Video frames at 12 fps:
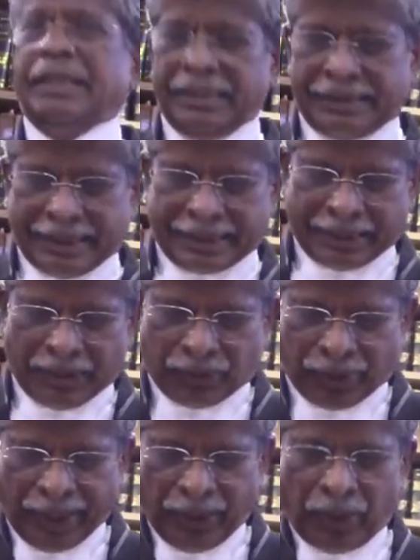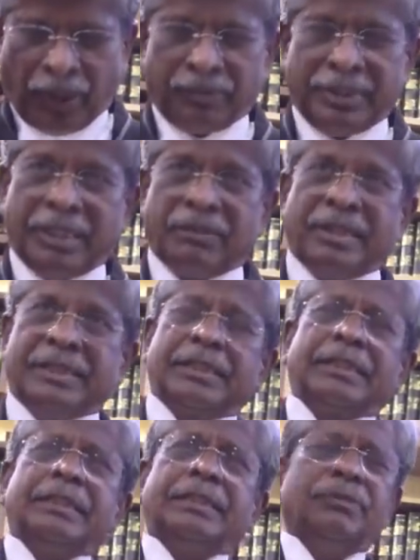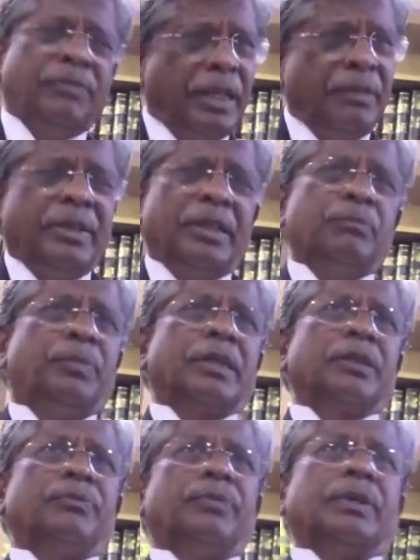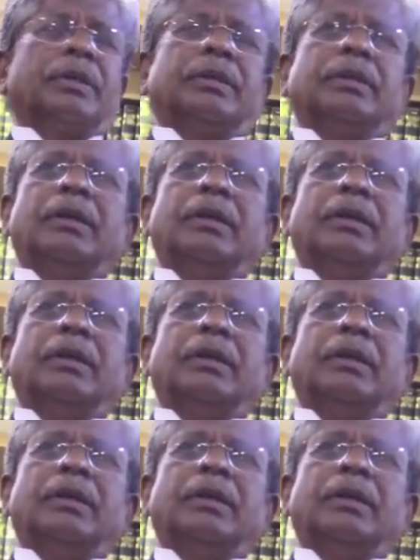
in section 5 of the Evidence Act. This is very, very important for